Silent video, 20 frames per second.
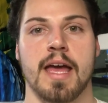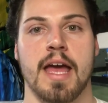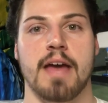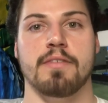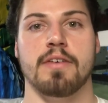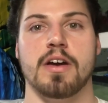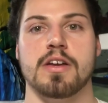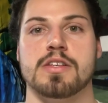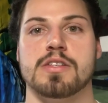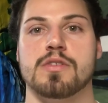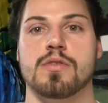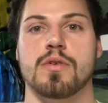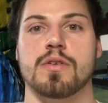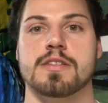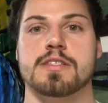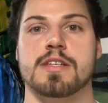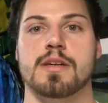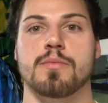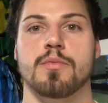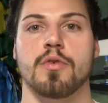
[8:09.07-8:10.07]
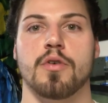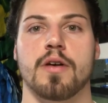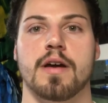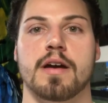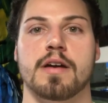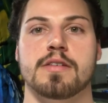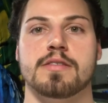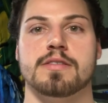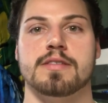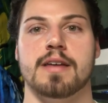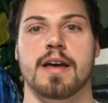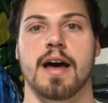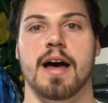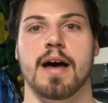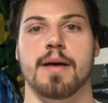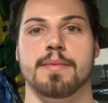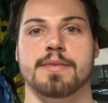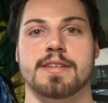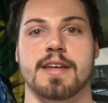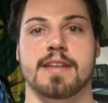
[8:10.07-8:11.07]
If I store it somewhere else,
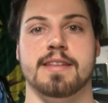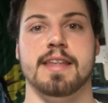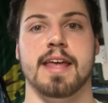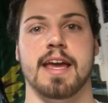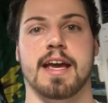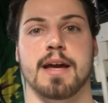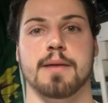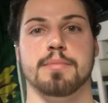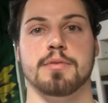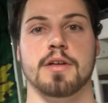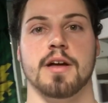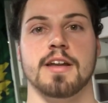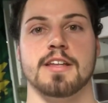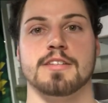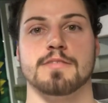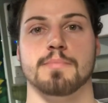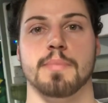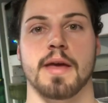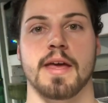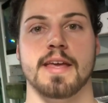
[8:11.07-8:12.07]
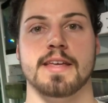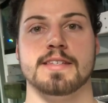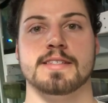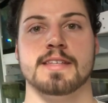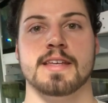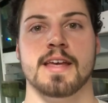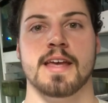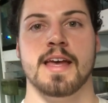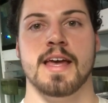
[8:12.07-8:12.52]
it's gonna take up a lot of space,